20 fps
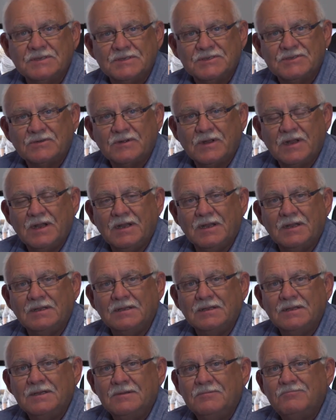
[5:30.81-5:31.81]
Australia?
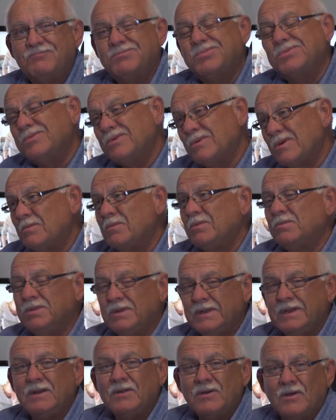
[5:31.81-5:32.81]

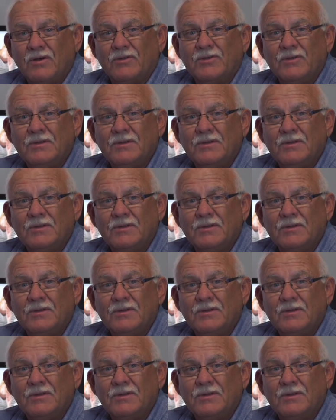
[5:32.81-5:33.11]
Probably not.